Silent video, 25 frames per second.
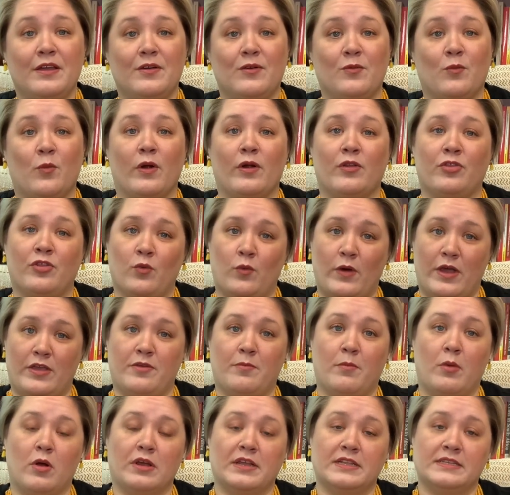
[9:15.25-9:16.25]
where the way the
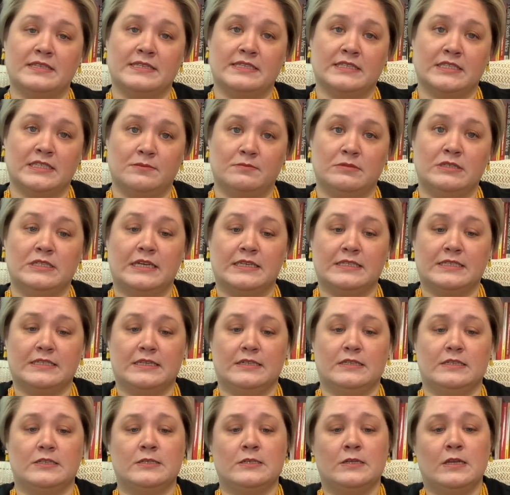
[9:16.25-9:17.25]
market system
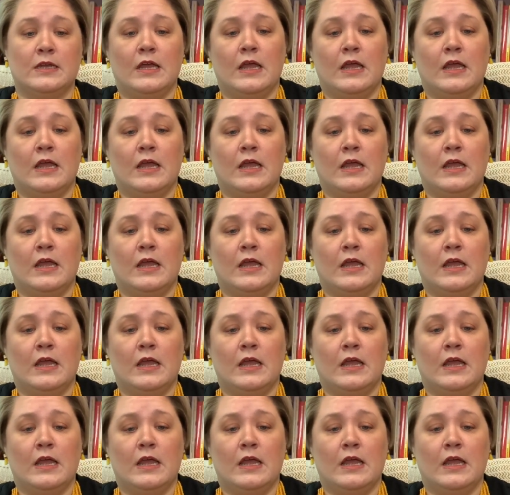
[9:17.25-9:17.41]
doesn't.